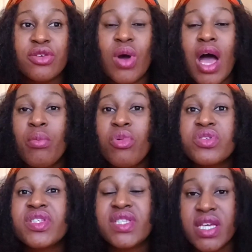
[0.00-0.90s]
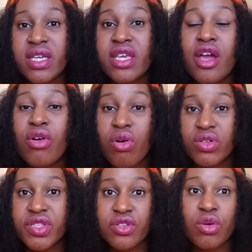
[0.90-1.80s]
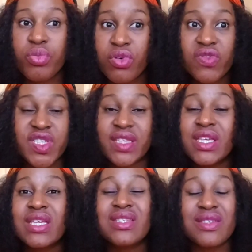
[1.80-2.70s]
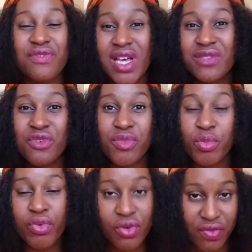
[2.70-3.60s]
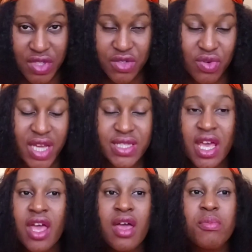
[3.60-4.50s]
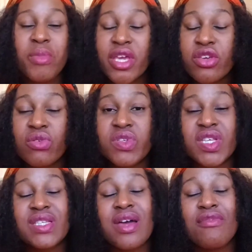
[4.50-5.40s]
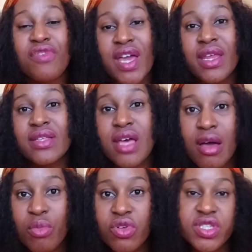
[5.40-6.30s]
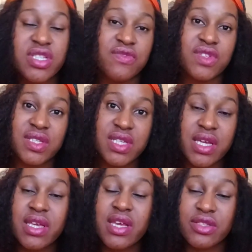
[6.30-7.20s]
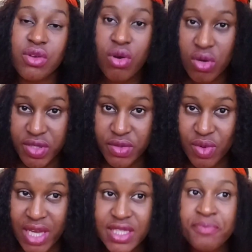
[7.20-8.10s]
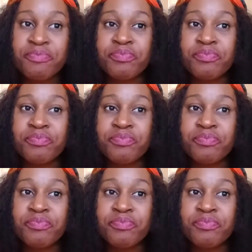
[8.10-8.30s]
how much daycare costs in your province. I think it differs from the province, right? Make your research and find out how much the daycares cost, right?